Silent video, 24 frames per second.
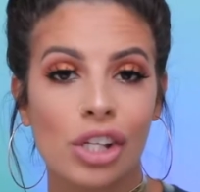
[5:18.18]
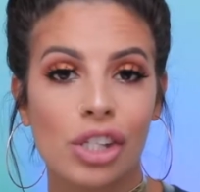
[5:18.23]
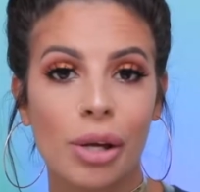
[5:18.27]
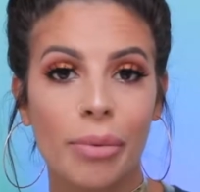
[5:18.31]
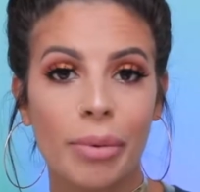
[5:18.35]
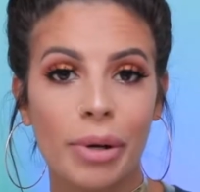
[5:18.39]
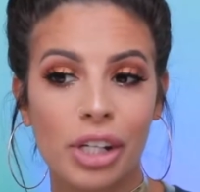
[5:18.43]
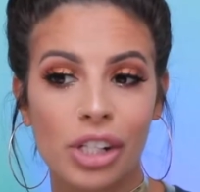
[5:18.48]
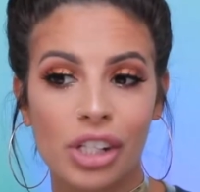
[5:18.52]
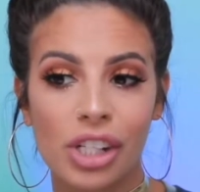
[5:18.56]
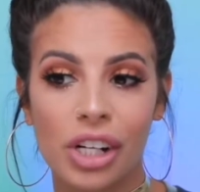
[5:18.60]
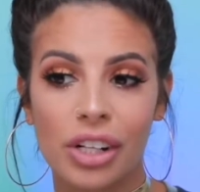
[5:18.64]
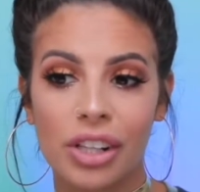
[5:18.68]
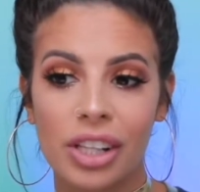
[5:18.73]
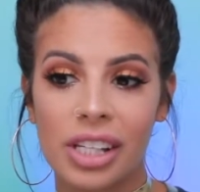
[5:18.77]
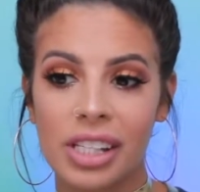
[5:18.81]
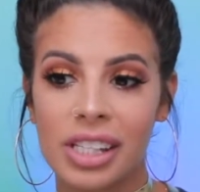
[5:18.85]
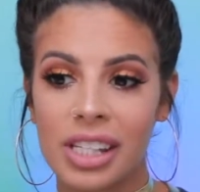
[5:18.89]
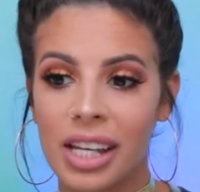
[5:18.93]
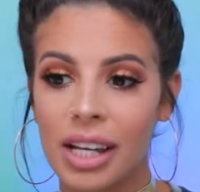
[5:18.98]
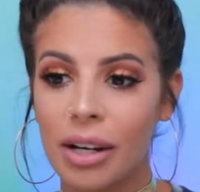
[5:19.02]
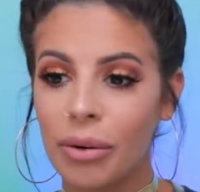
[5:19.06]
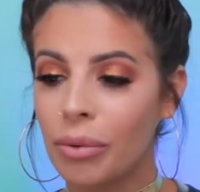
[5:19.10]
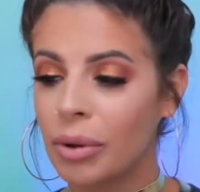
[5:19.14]
So I'm going to share
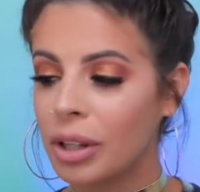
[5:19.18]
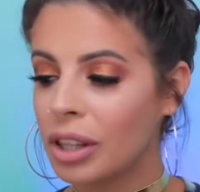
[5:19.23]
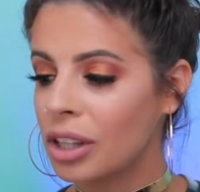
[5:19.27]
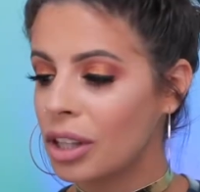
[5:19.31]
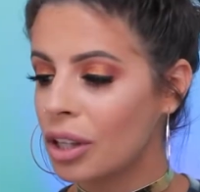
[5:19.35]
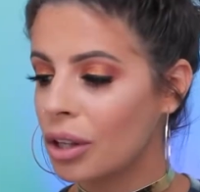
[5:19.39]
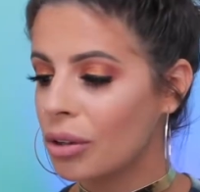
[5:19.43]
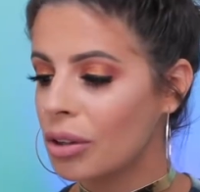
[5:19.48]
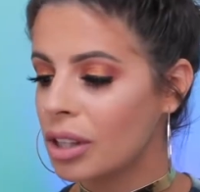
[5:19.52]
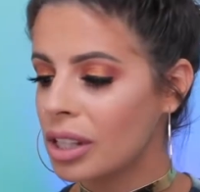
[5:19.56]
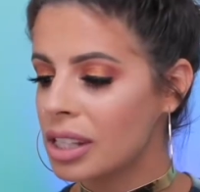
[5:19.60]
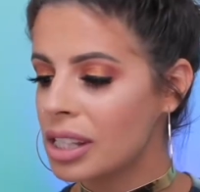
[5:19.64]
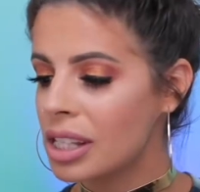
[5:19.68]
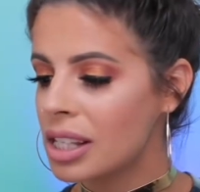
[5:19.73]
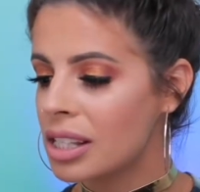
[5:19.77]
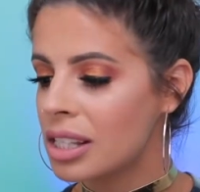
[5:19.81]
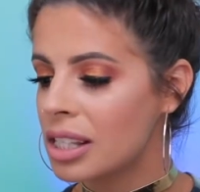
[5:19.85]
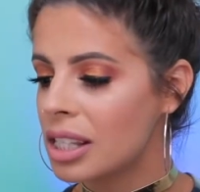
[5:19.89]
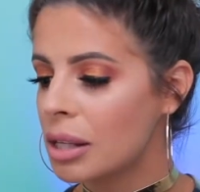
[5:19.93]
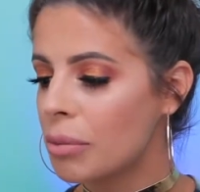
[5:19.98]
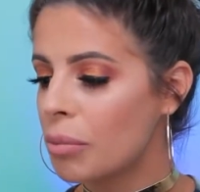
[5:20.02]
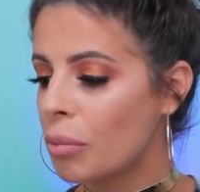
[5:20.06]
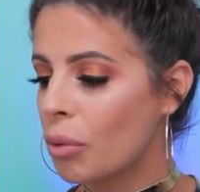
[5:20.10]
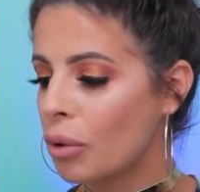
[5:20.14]
this hit with you. This
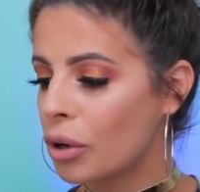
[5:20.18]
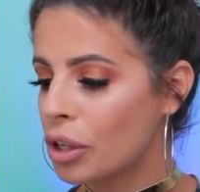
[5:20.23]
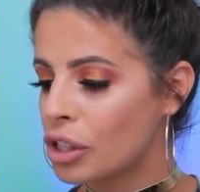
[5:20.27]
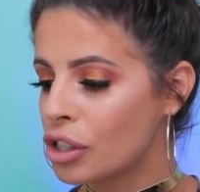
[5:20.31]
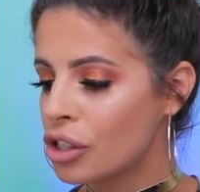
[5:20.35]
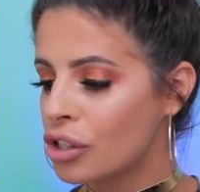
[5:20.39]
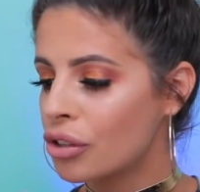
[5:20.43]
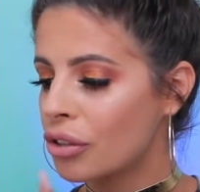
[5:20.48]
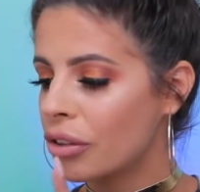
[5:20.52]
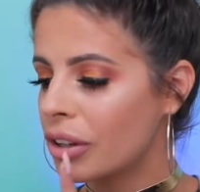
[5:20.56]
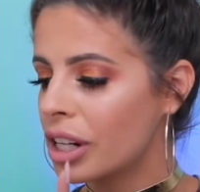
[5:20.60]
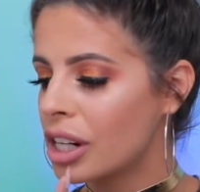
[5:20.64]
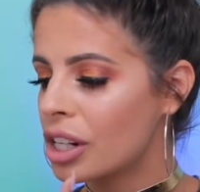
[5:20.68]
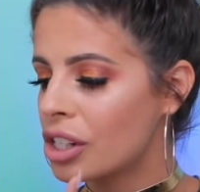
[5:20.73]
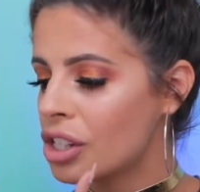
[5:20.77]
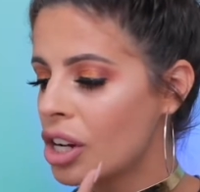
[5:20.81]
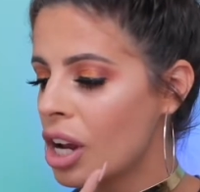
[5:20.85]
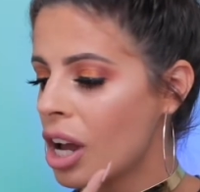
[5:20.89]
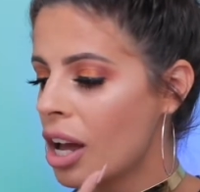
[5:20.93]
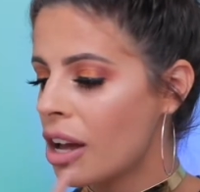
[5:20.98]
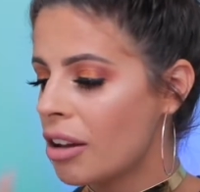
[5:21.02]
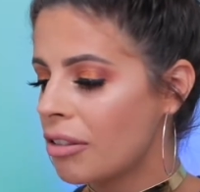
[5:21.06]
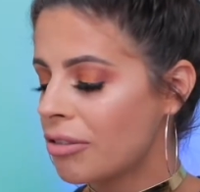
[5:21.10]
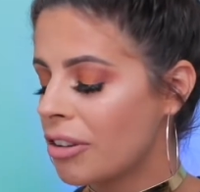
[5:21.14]
is the Moisture Rich
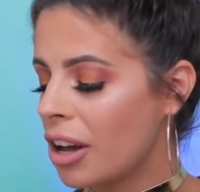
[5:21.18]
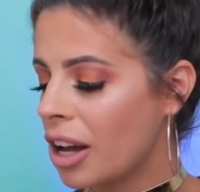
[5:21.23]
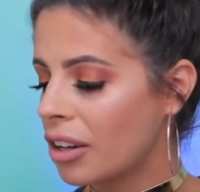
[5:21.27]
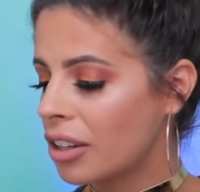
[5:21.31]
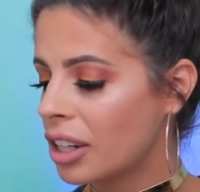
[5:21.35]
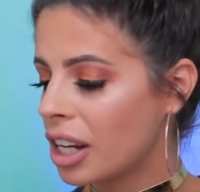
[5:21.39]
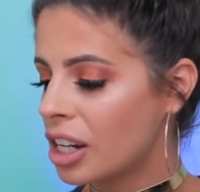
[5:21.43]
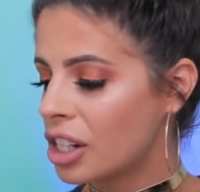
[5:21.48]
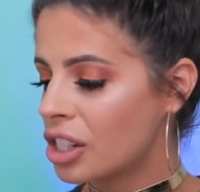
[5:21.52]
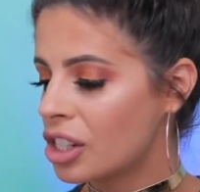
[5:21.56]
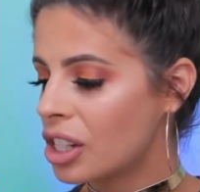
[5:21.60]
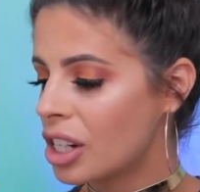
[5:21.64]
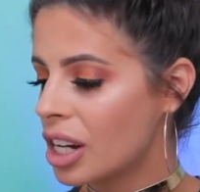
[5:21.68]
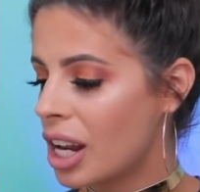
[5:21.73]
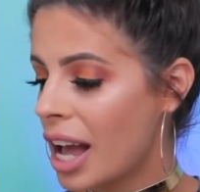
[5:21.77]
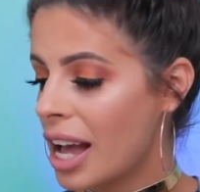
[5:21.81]
Foundation.